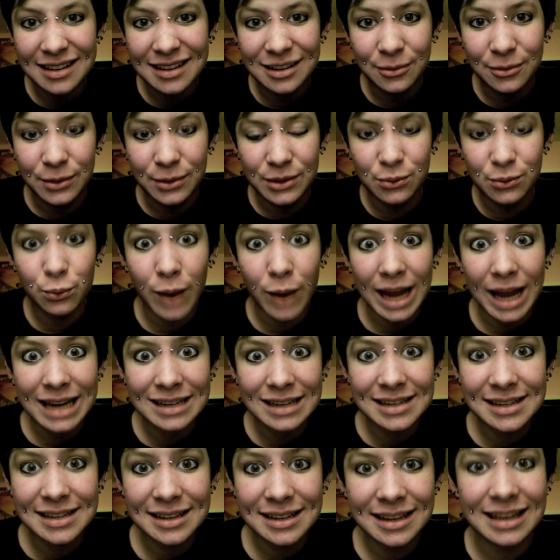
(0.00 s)
it was
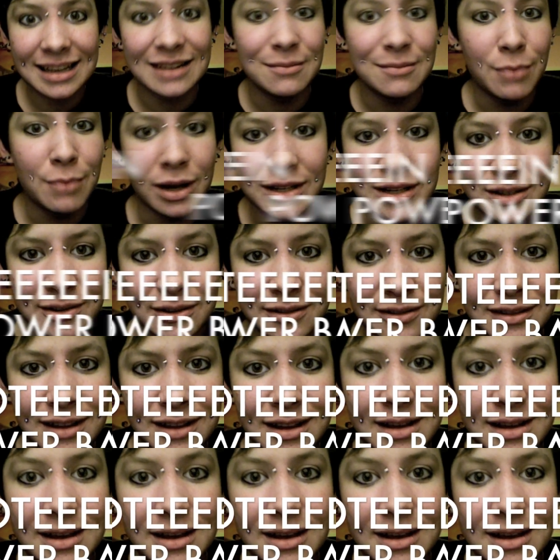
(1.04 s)
weight in muscle.